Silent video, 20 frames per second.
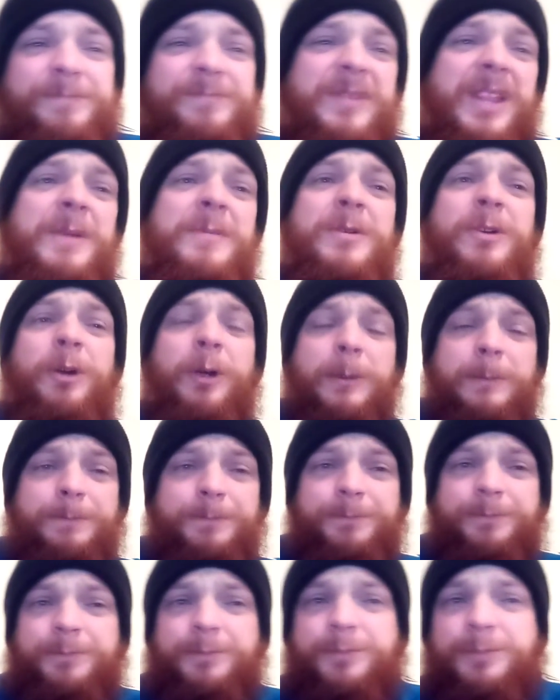Then we got
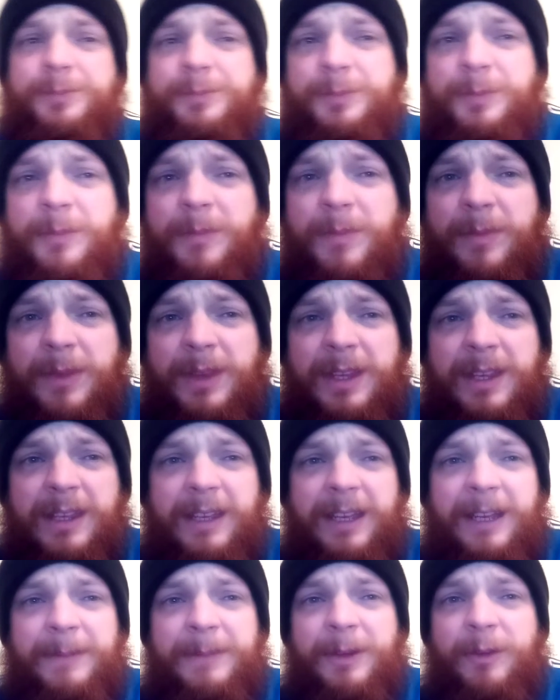
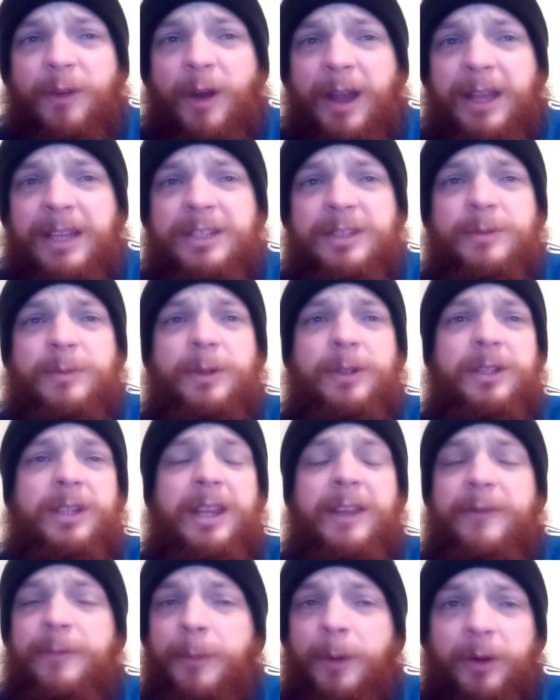the Riot Squad,
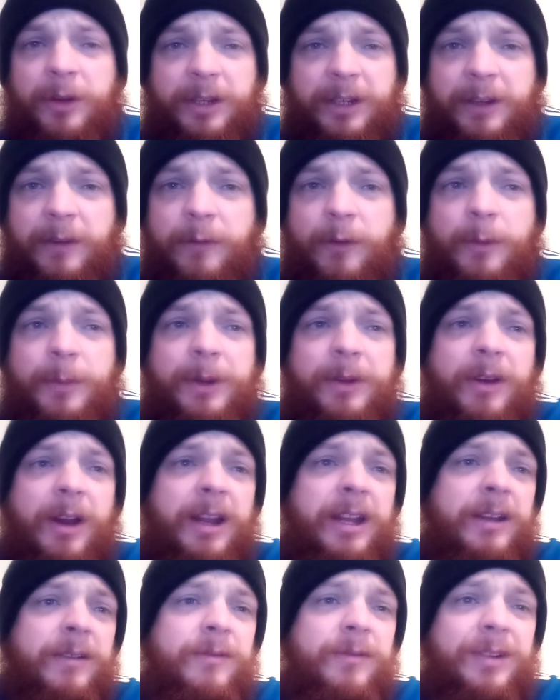Liv Morgan and Ruby
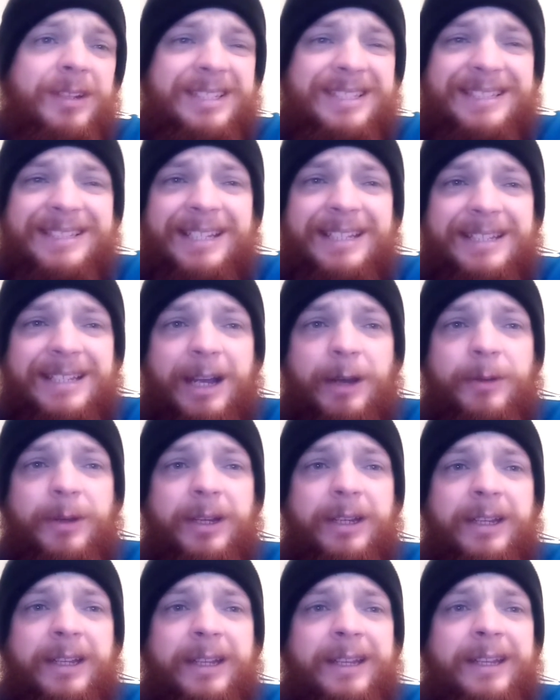Riot versus
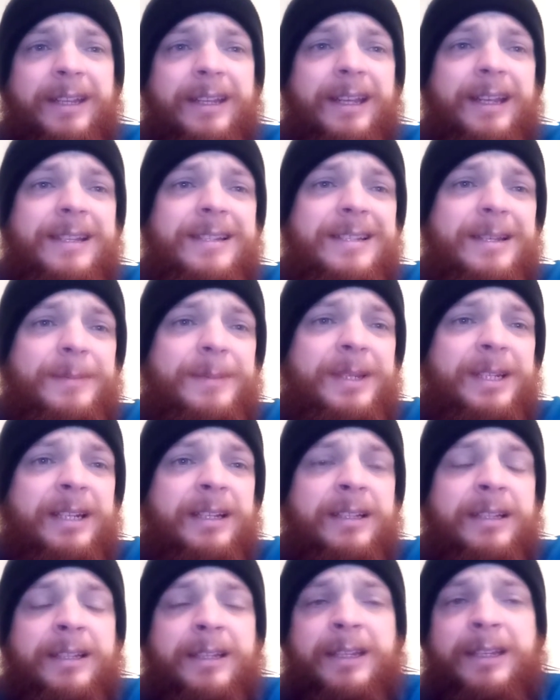Natalya and
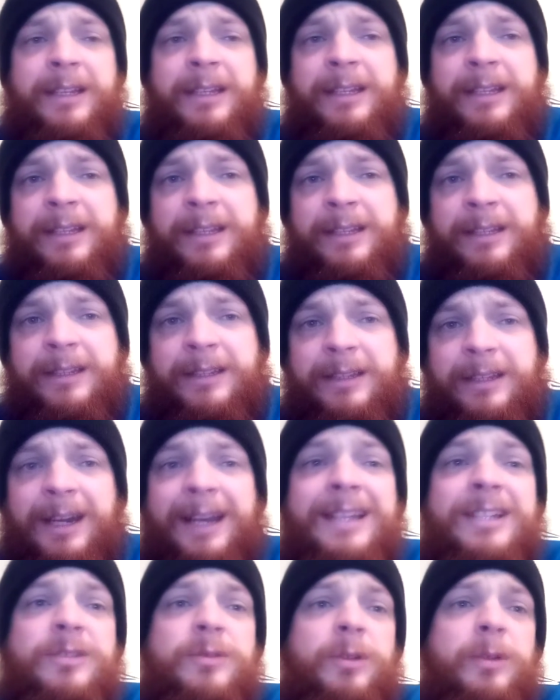Tamina. The
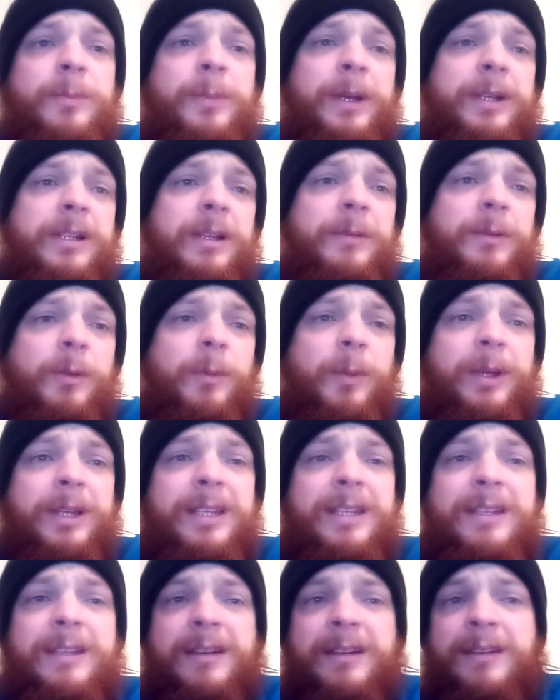Riot Squad picked up the win
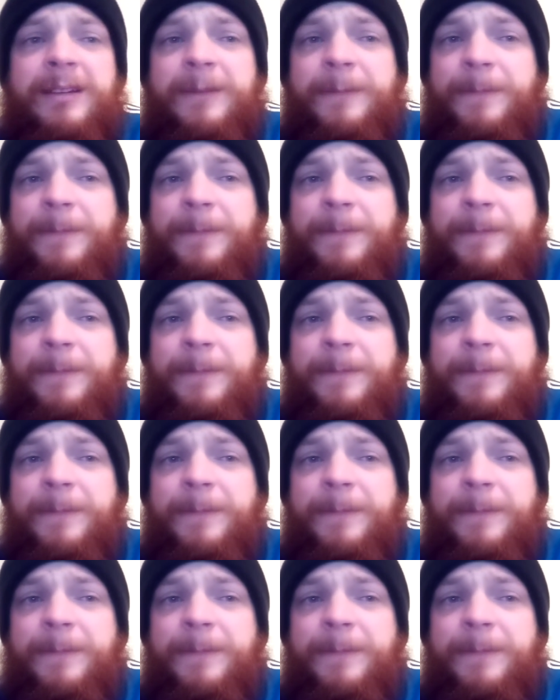here.